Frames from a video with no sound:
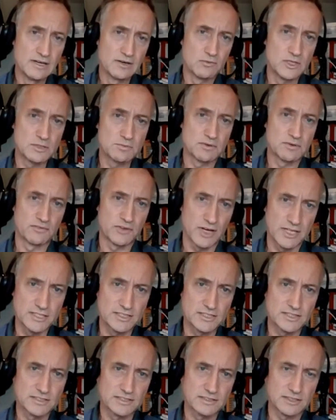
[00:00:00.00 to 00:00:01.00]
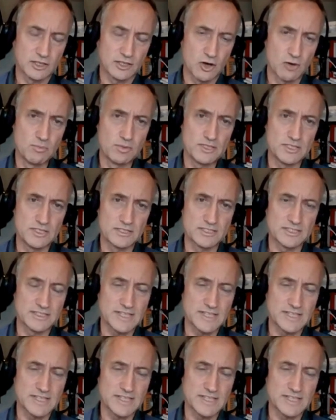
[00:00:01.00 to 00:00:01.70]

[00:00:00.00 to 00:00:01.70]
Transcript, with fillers: which provides the competence.